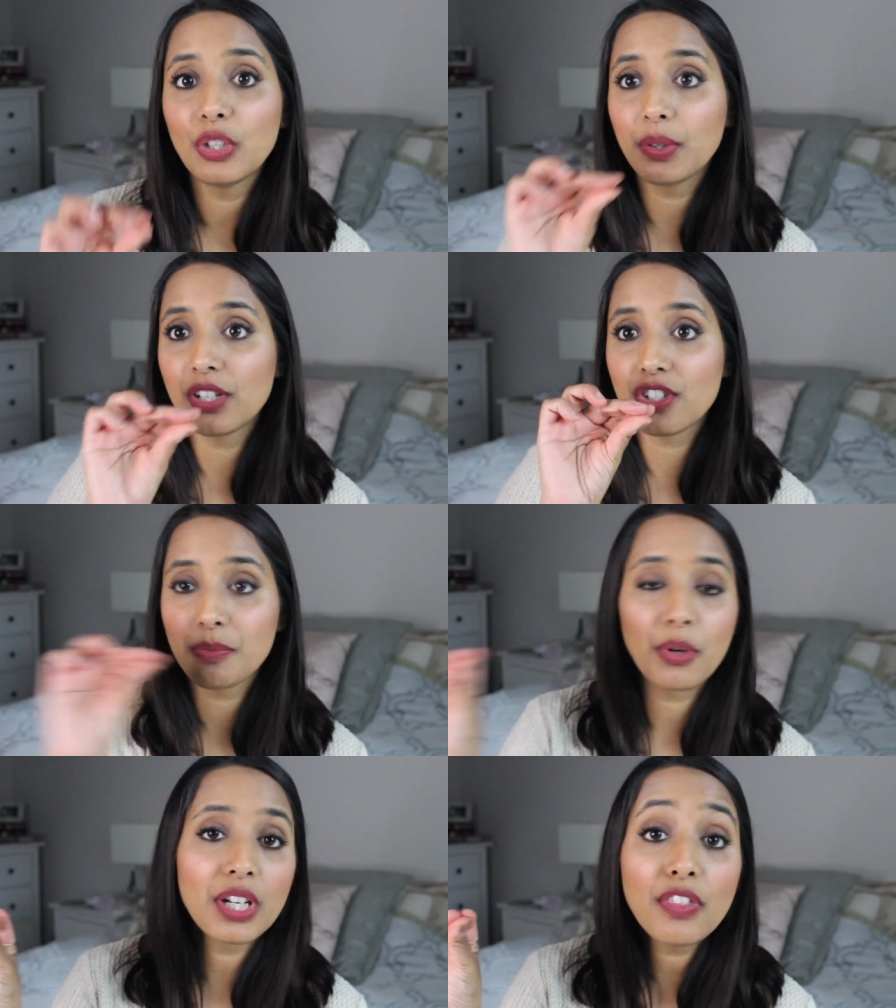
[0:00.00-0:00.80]
You can
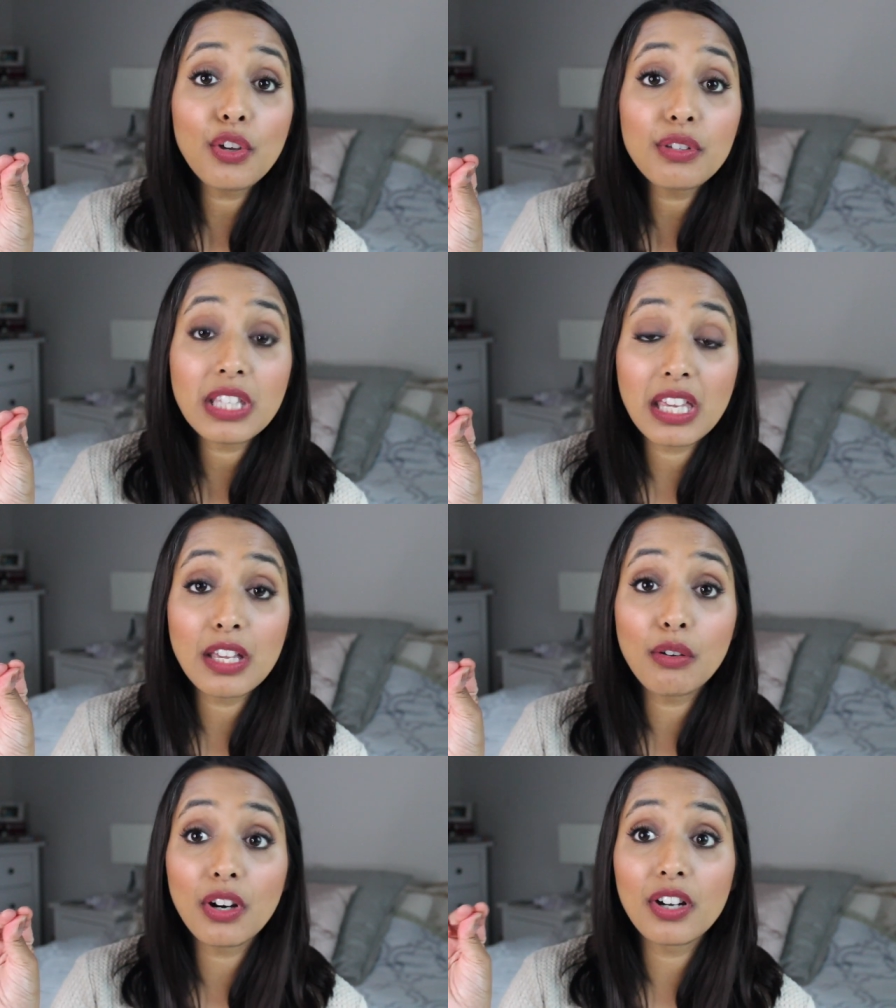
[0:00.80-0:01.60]
just put in those
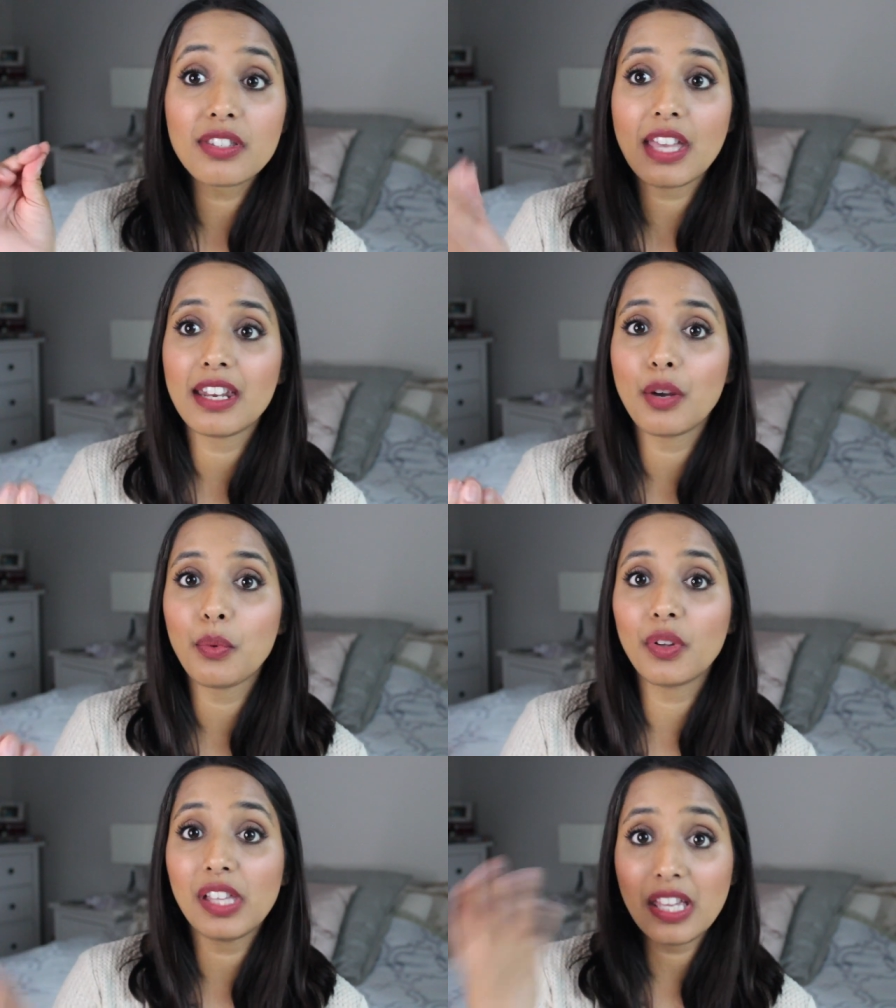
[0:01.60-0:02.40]
keywords and it will